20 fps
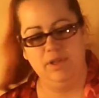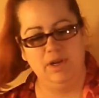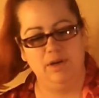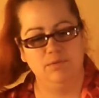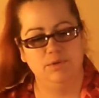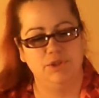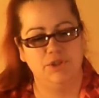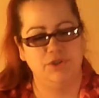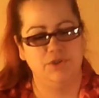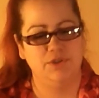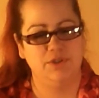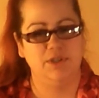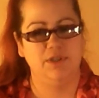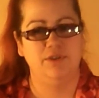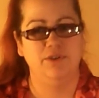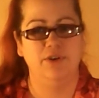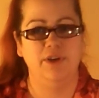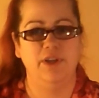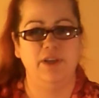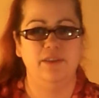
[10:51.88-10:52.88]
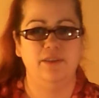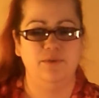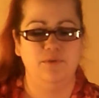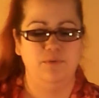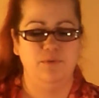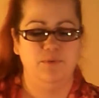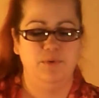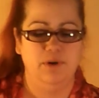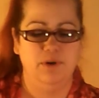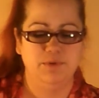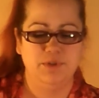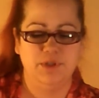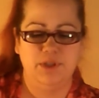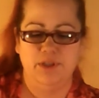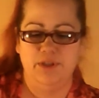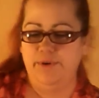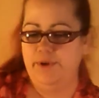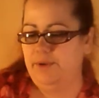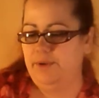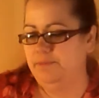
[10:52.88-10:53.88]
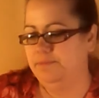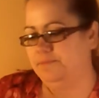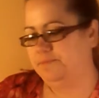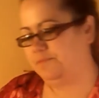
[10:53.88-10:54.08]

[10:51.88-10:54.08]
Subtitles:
that I was using underneath where I was gluing.